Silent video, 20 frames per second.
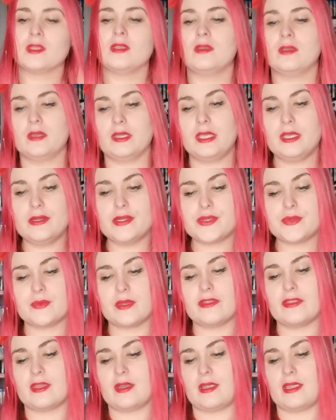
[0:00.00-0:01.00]
Here's
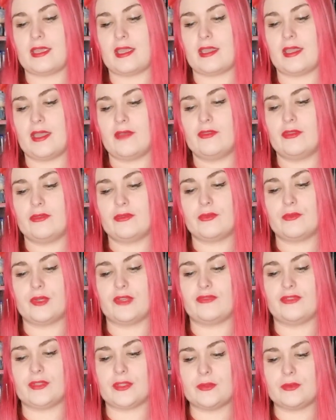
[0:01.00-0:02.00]
one that I haven't
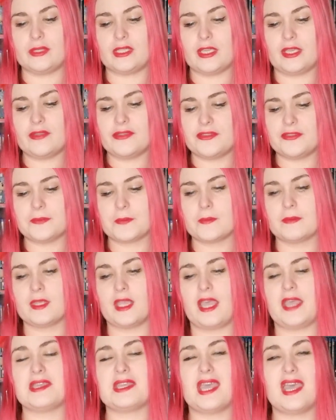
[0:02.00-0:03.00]
reviewed yet.
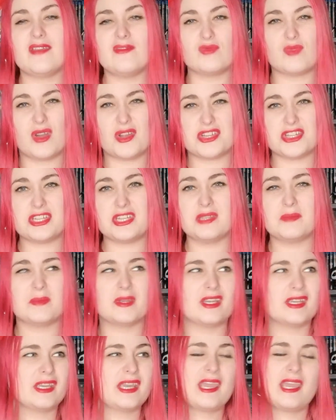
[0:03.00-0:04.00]
I have watched it, but
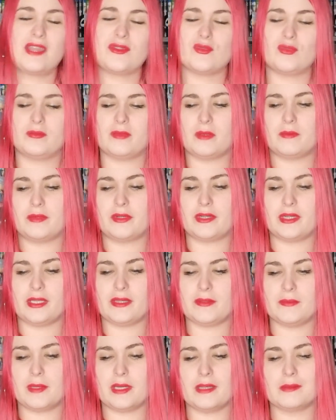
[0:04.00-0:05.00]
I can't remember
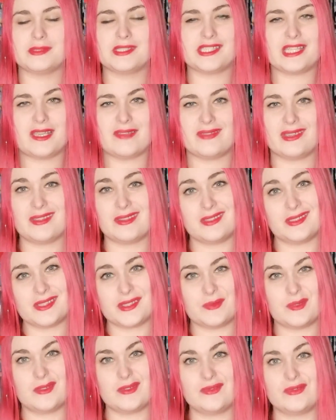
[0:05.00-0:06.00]
it. But I'm saving this
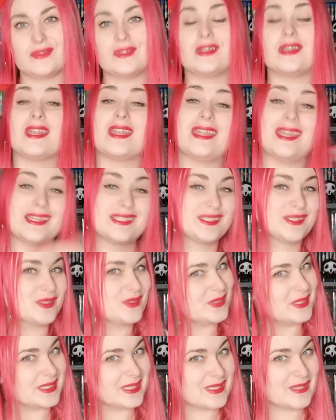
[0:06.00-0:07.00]
one for next
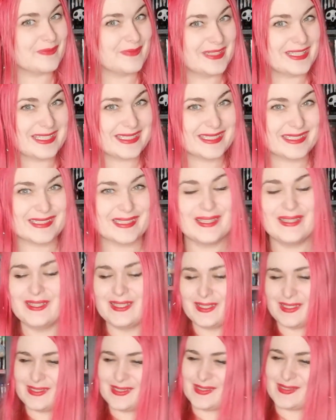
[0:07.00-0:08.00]
Christmas.
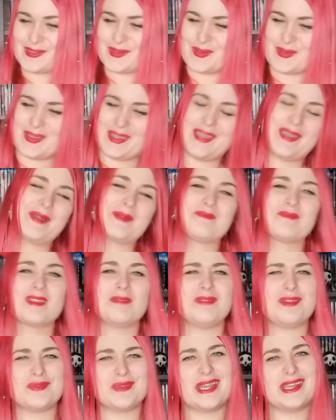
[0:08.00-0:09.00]
So yeah,
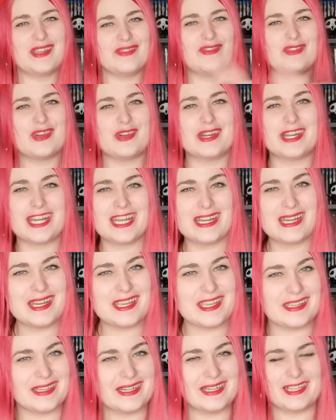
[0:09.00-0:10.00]
be ready for it in a
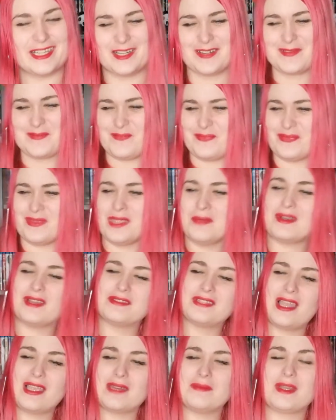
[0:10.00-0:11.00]
year. But I'm
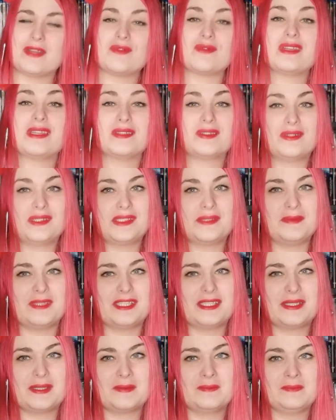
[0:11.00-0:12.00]
talking about Red
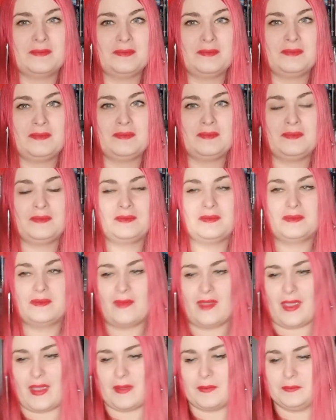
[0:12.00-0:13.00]
Christmas.
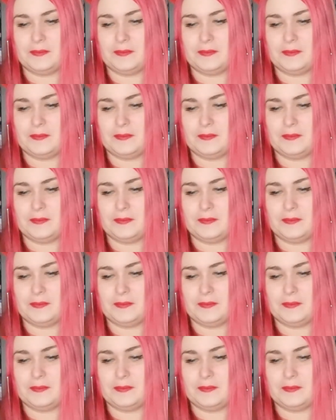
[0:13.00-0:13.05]
Yeah.